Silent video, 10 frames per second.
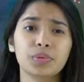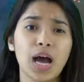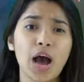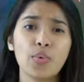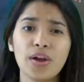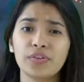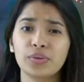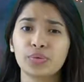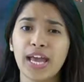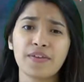However,
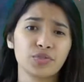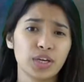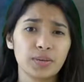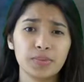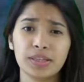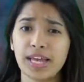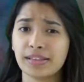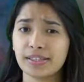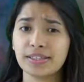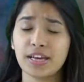we have to admit that
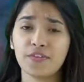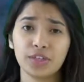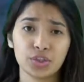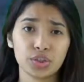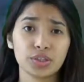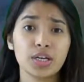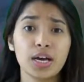this definition